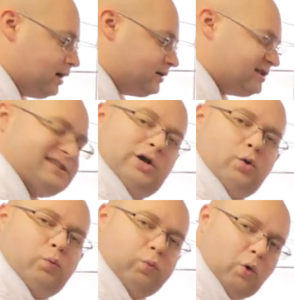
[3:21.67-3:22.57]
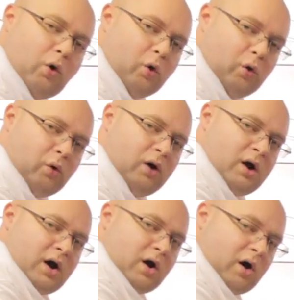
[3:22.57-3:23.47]
steel wool
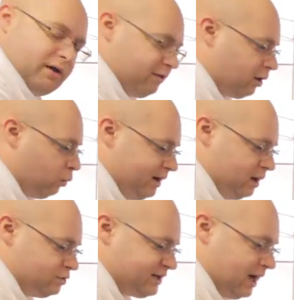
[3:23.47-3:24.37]
on their windows.